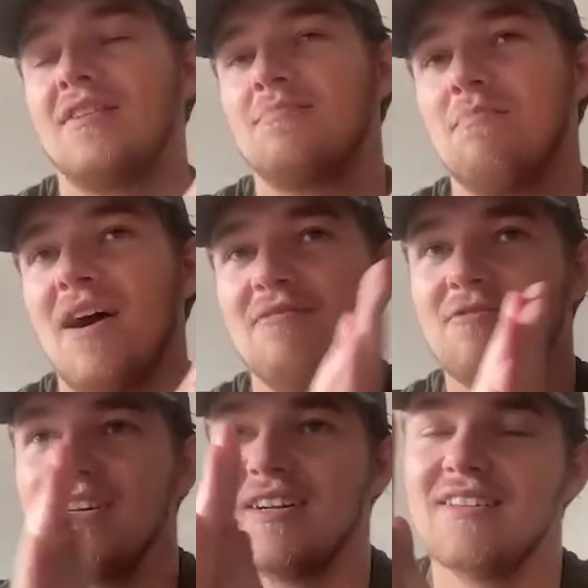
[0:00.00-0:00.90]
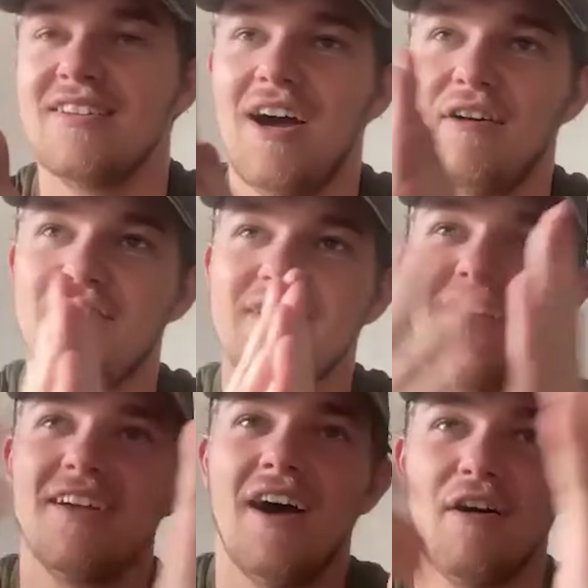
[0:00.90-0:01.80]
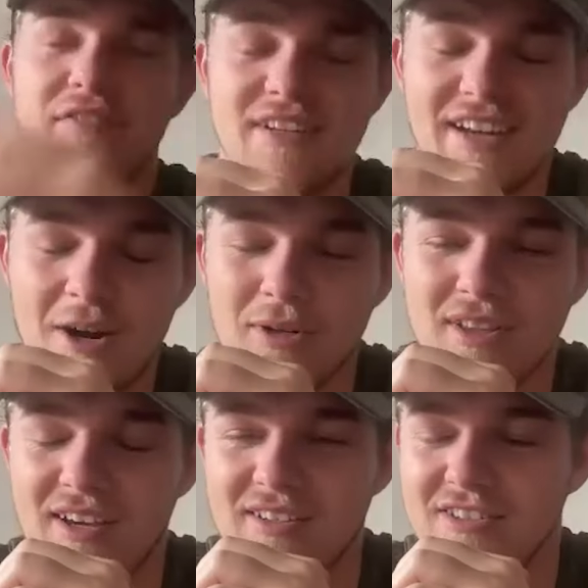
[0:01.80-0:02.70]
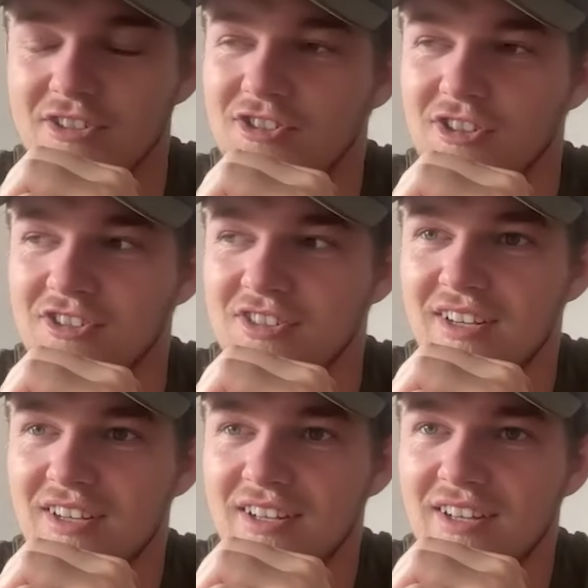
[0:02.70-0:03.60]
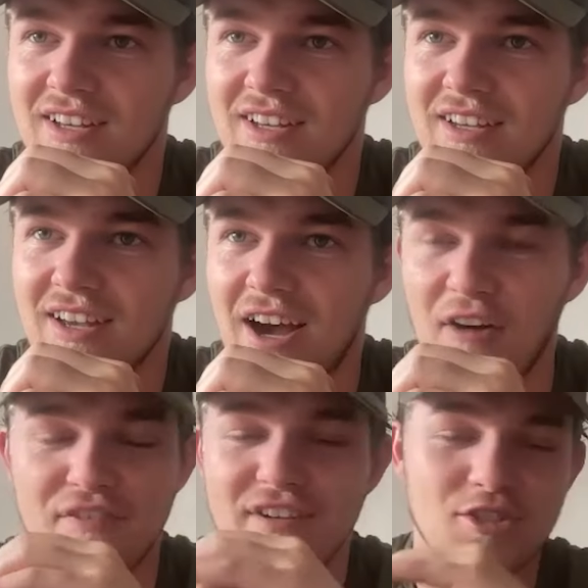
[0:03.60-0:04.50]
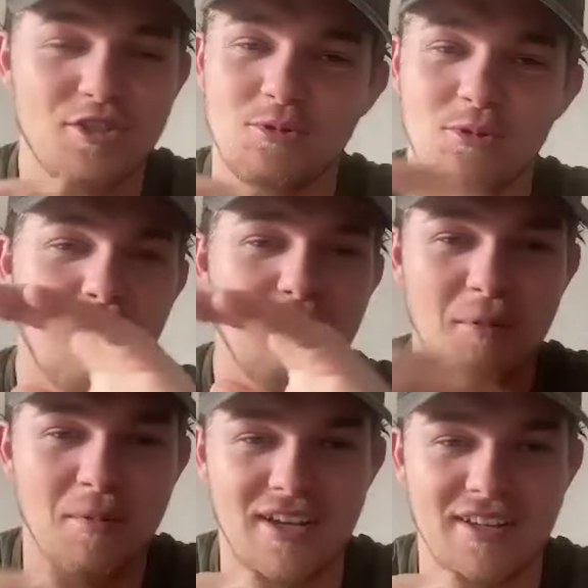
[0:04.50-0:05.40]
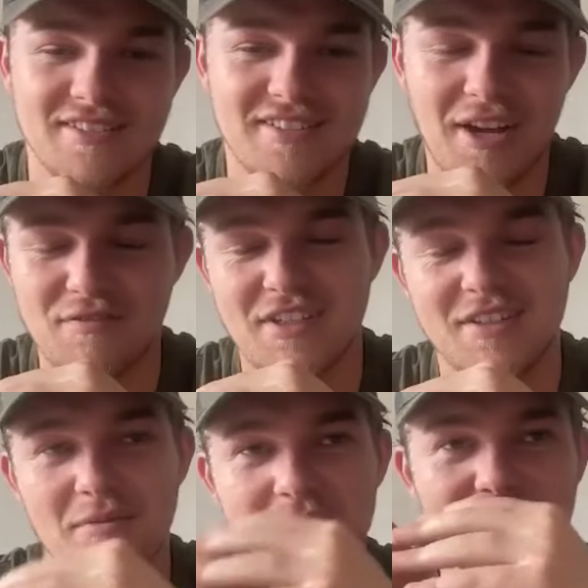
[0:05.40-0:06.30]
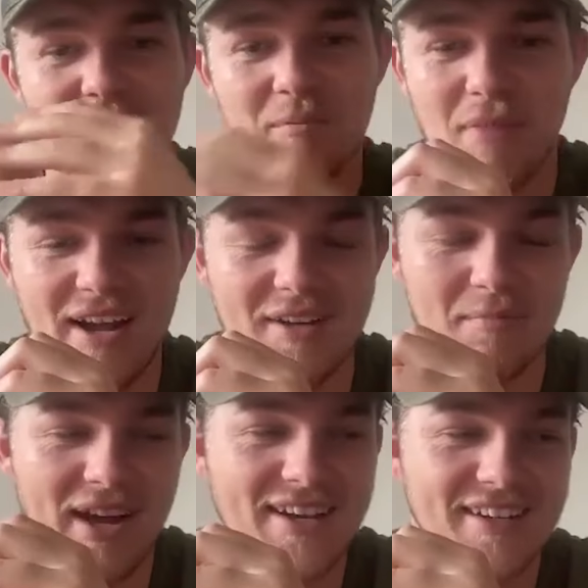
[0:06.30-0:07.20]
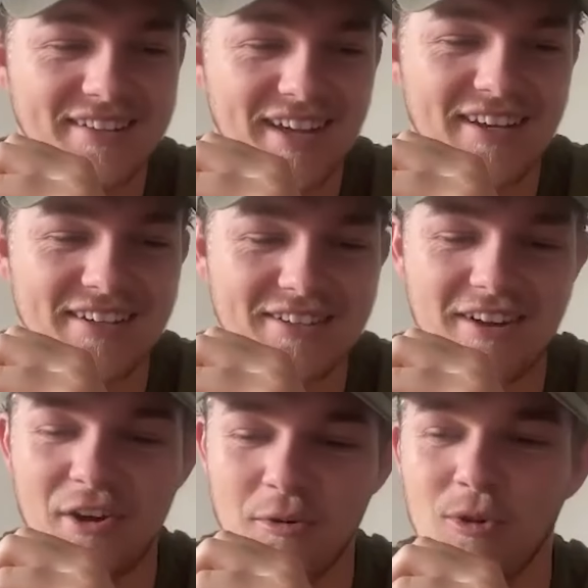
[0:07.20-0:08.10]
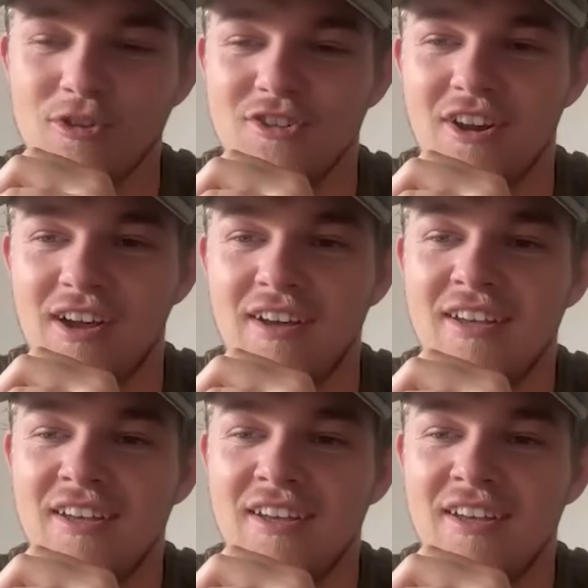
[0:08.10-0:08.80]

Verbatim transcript: It's mad, really. I think I think nowadays it's just, I think it's just all over the place. I think back back in the day, it kind of was like